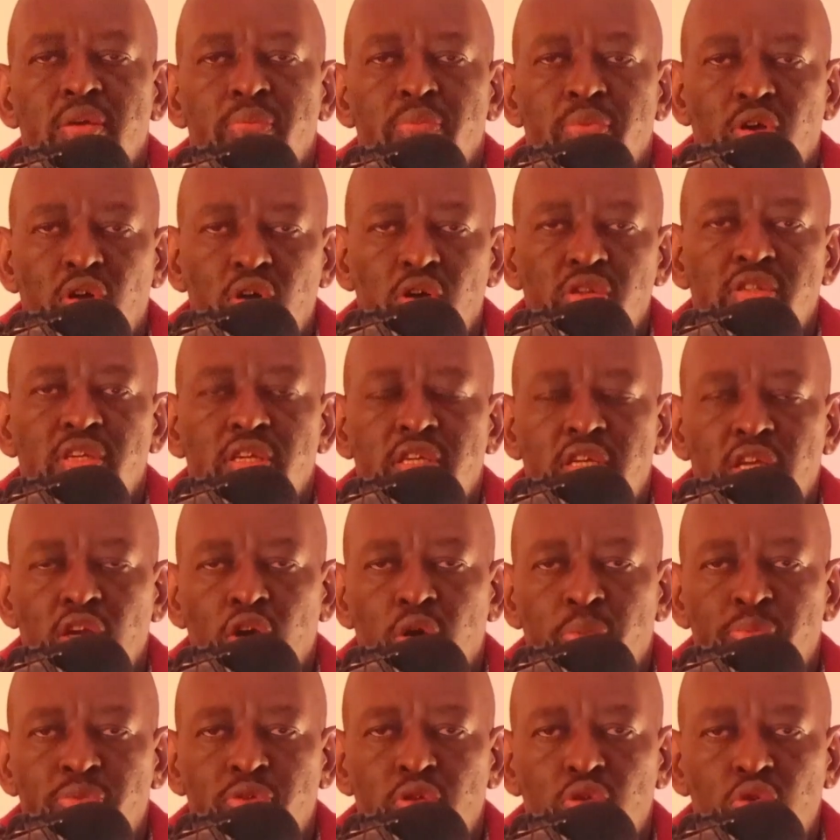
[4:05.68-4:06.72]
because it
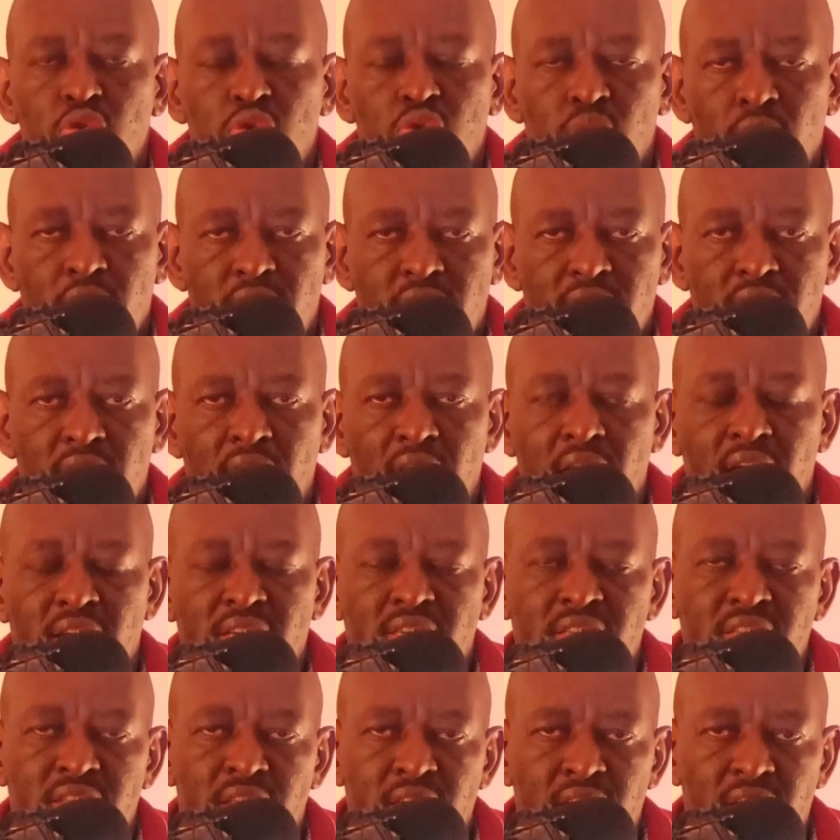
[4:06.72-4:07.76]
helps you to
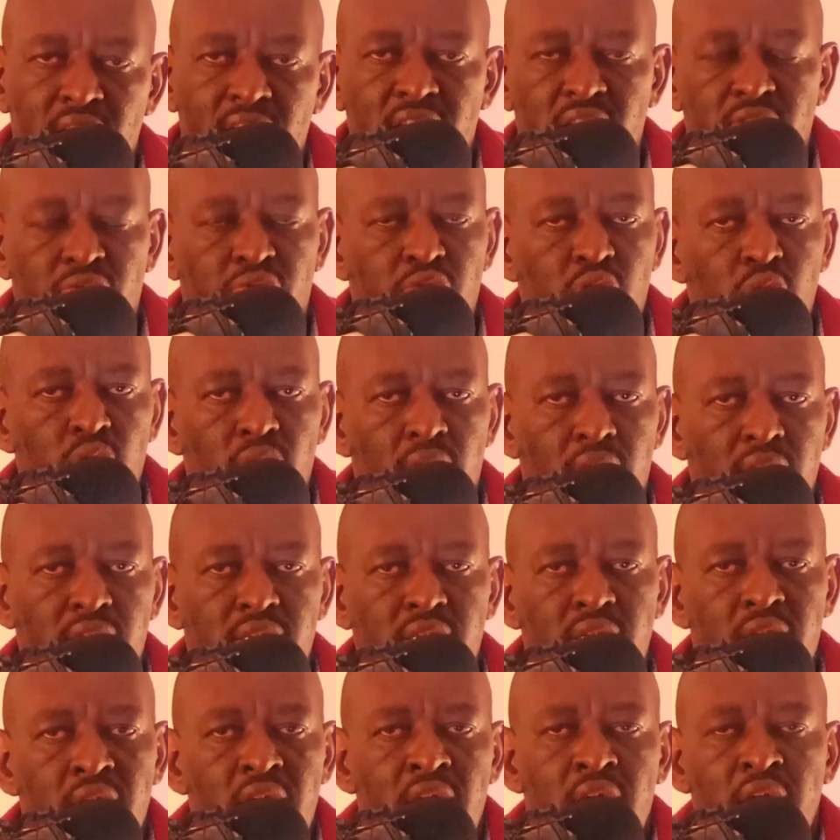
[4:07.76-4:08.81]
attract the right viewers.